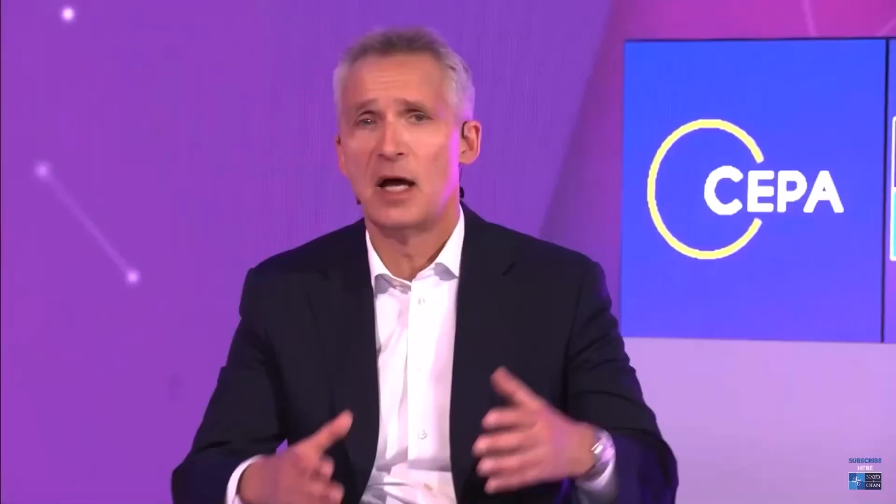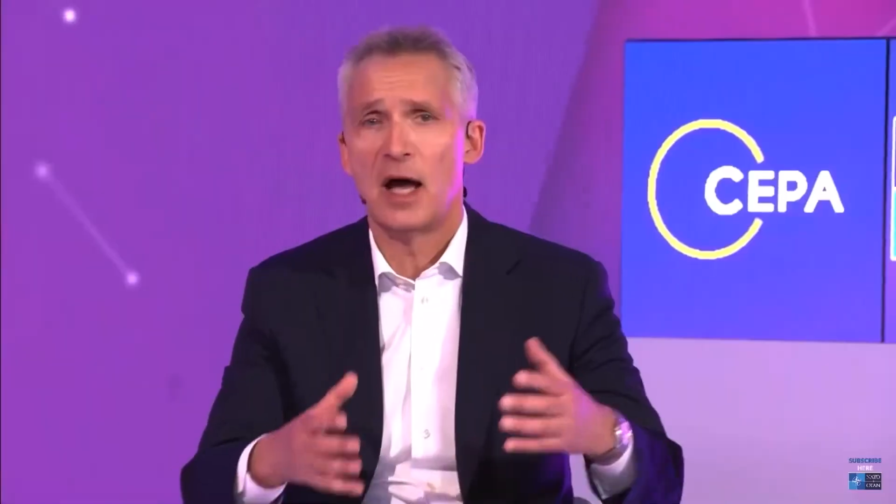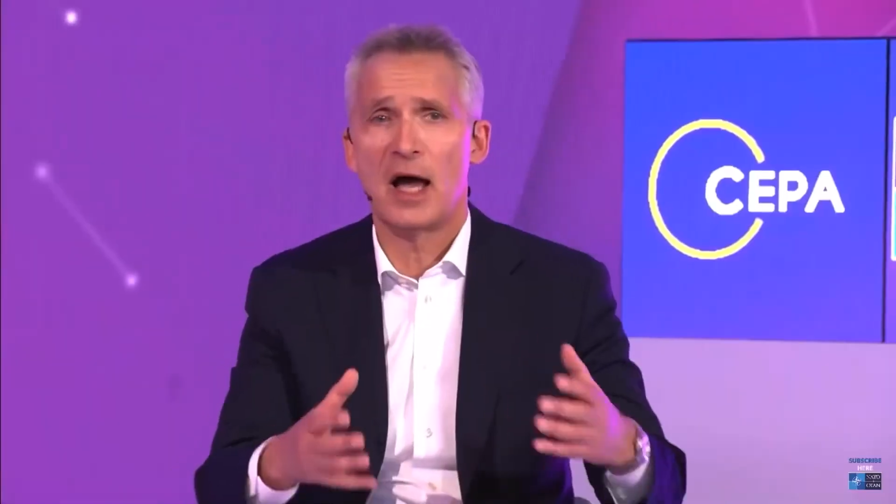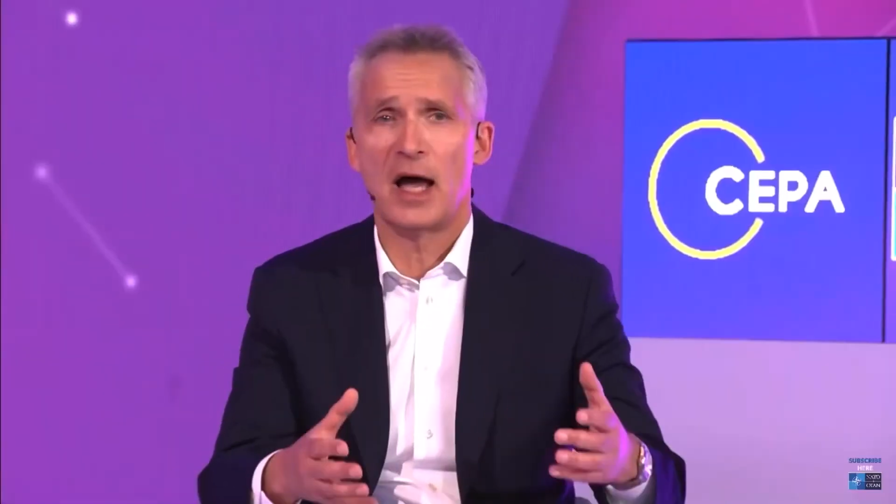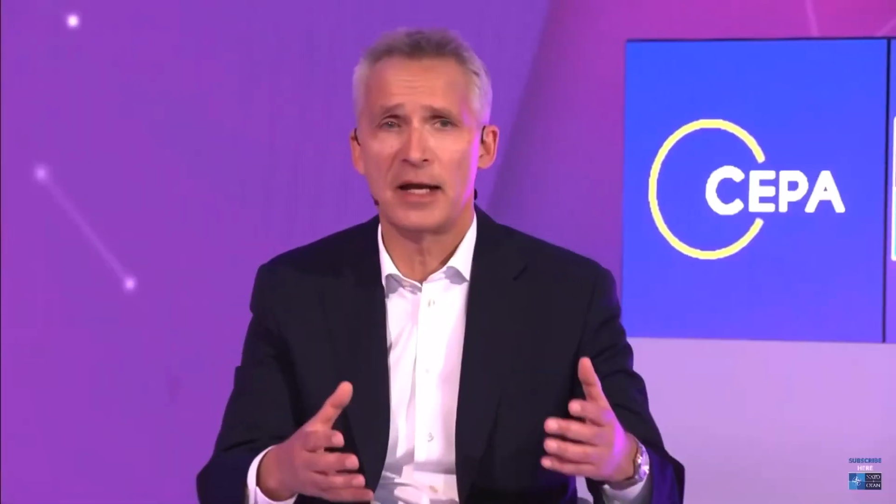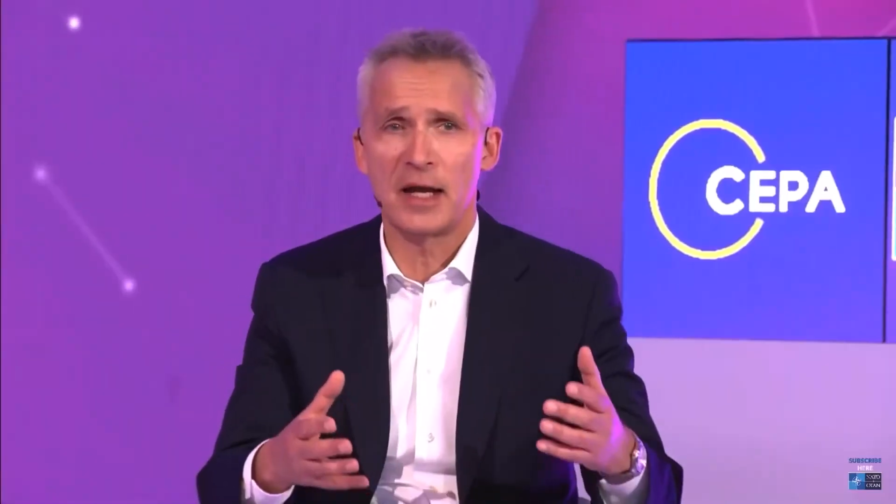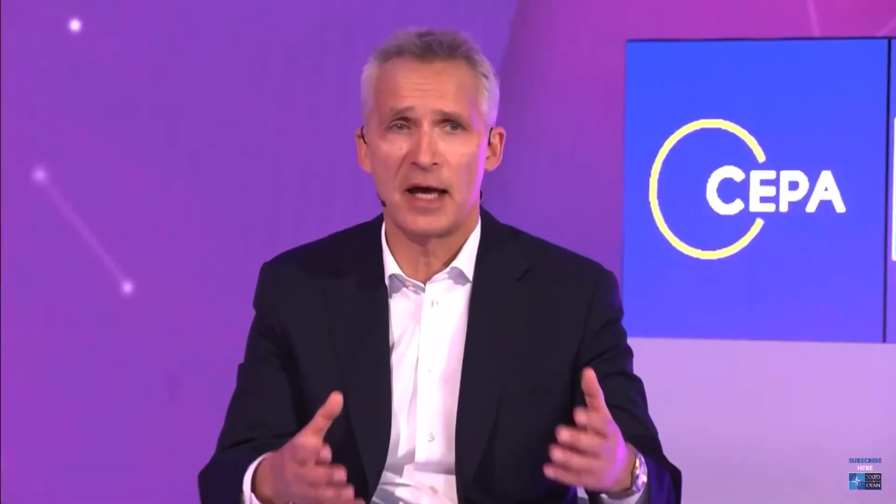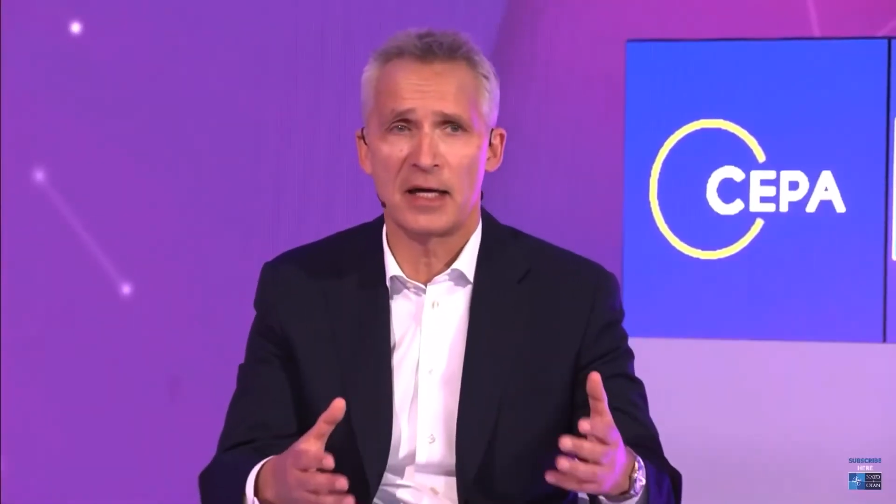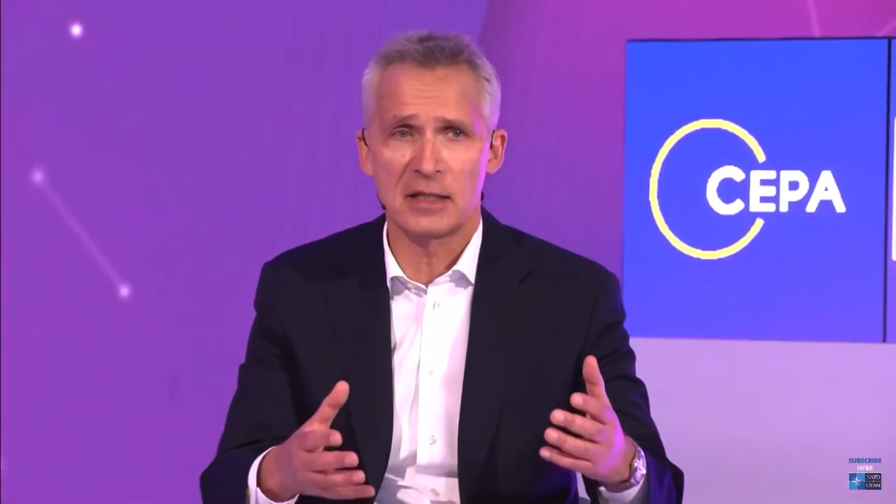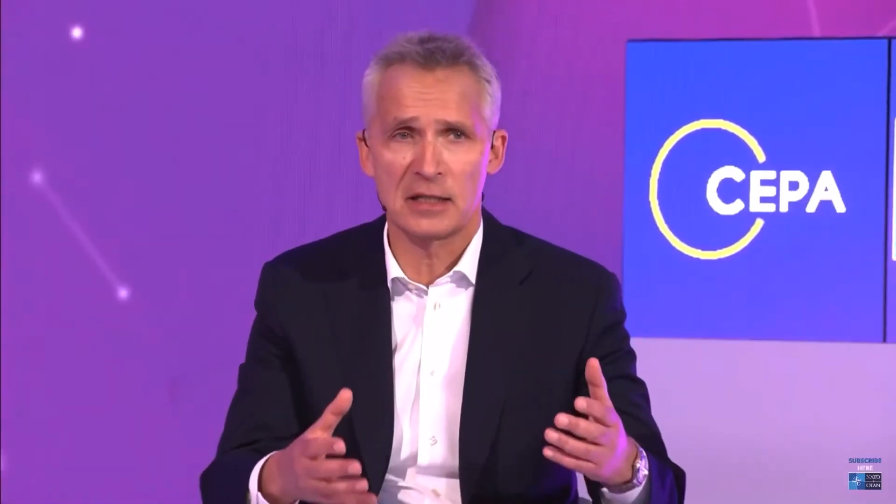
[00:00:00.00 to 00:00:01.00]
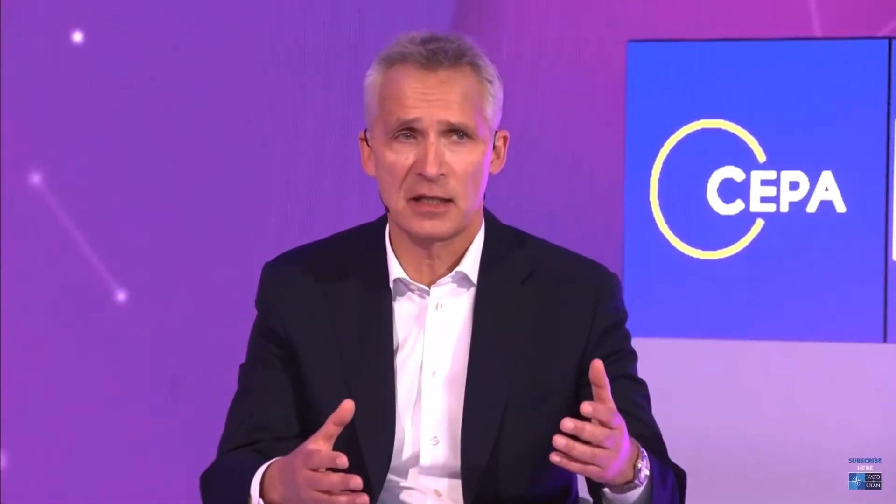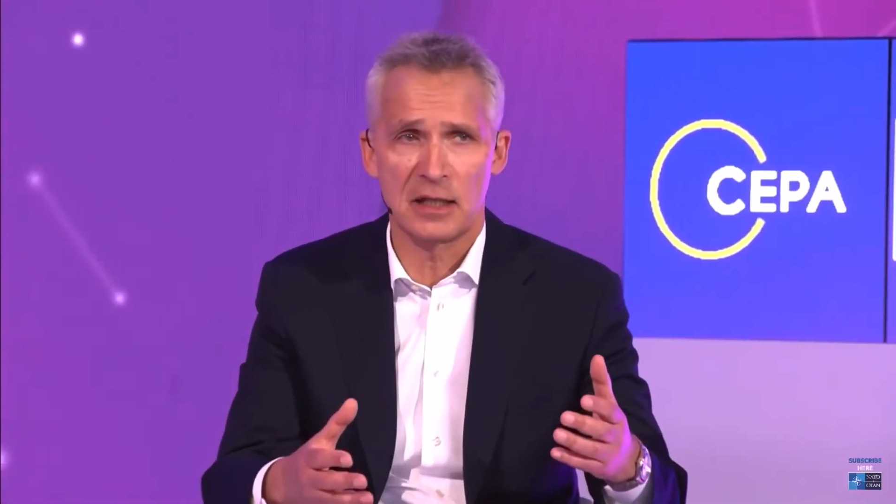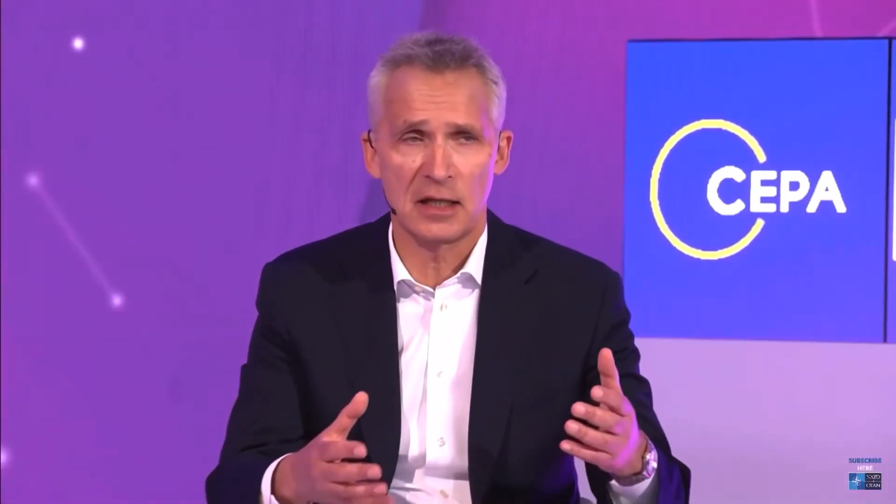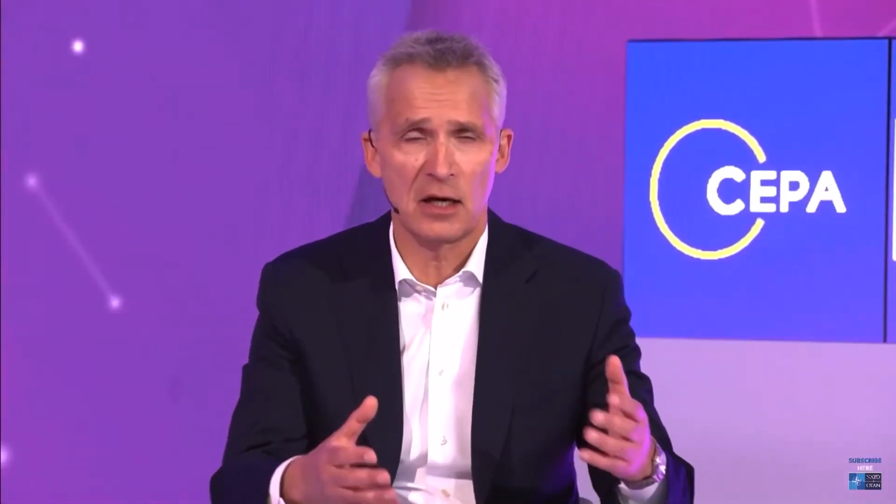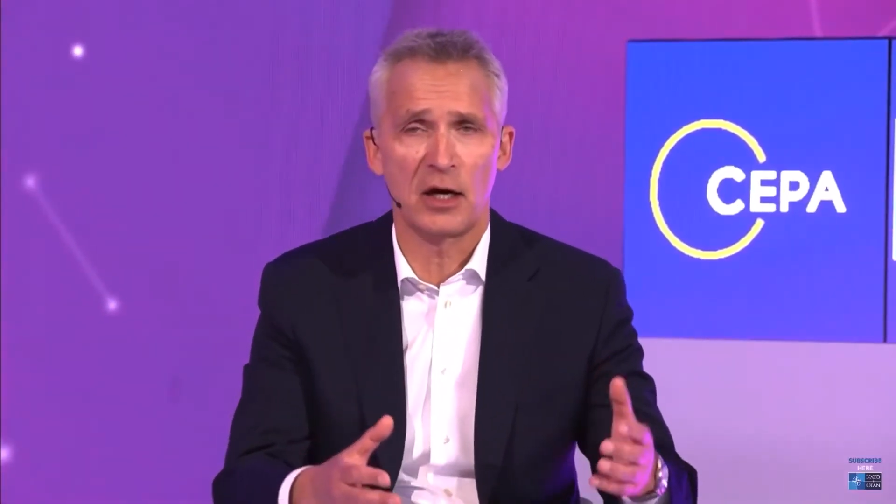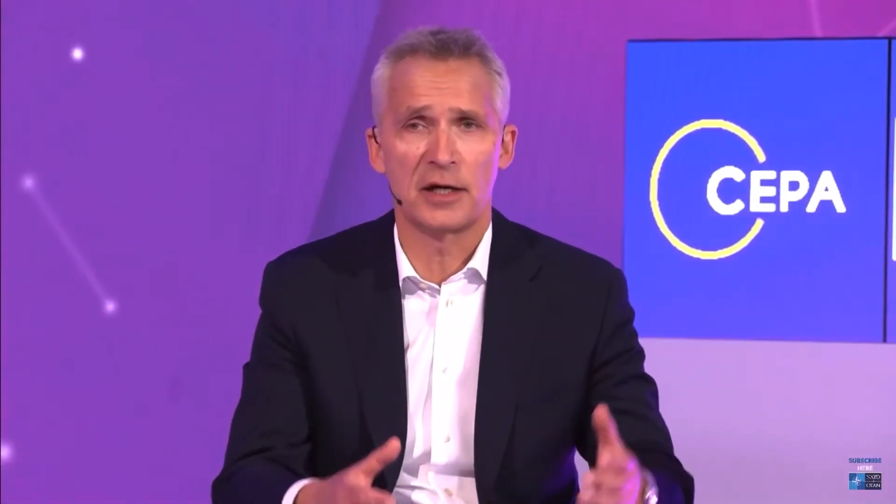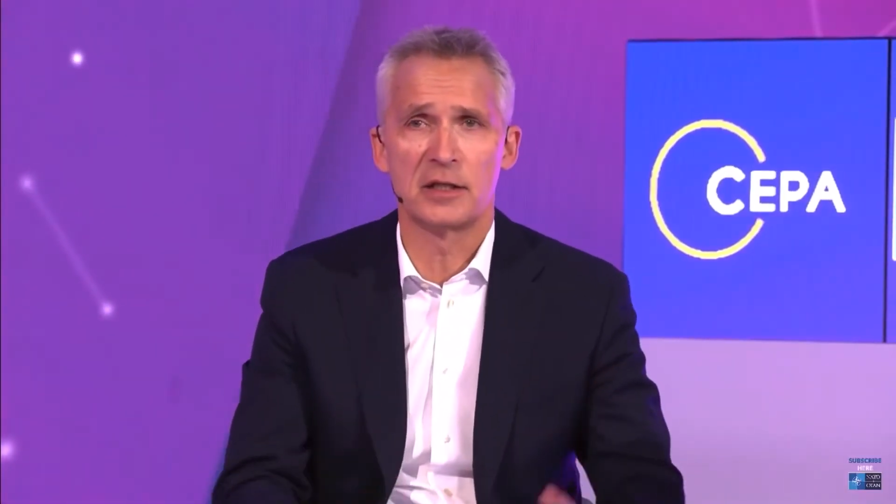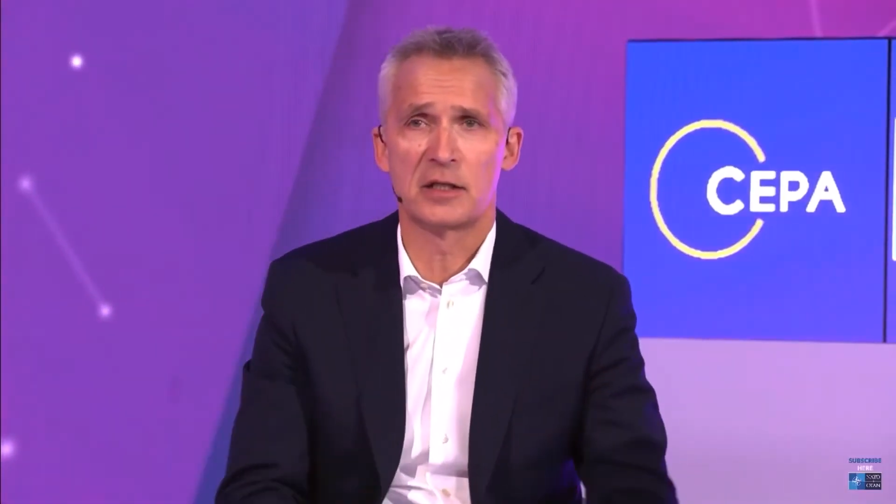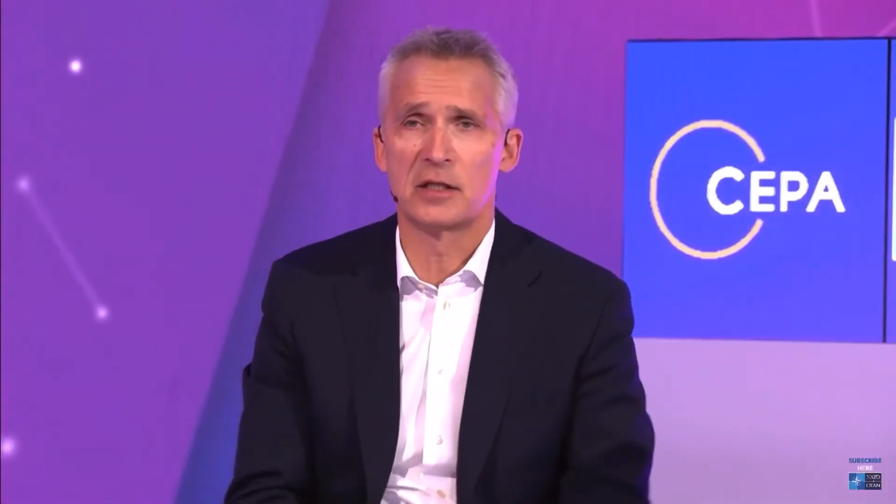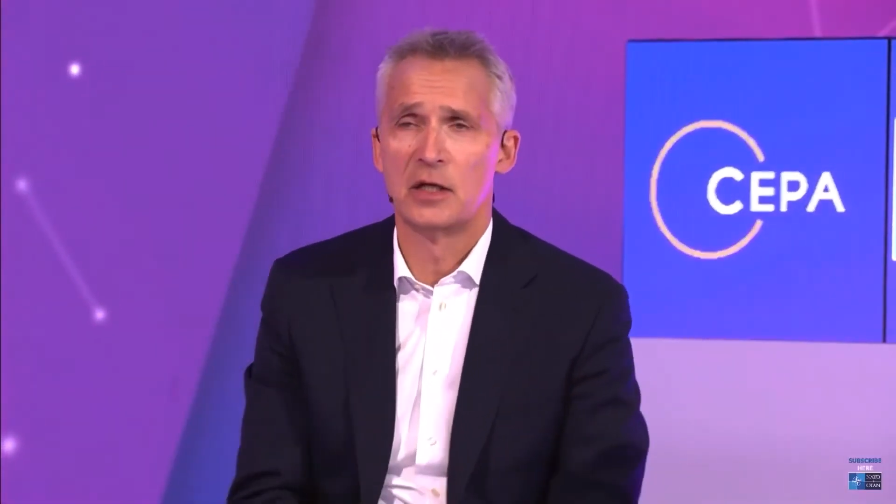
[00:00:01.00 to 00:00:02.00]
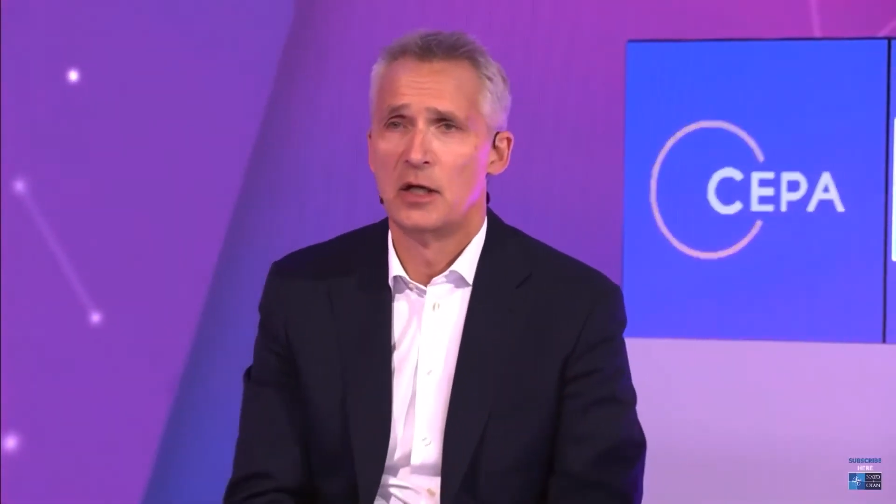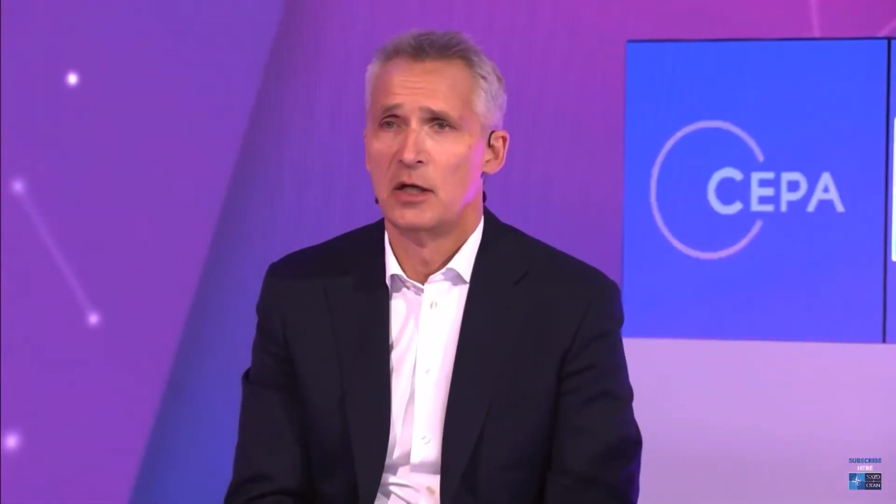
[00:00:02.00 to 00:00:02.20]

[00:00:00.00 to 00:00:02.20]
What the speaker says: and as an alliance.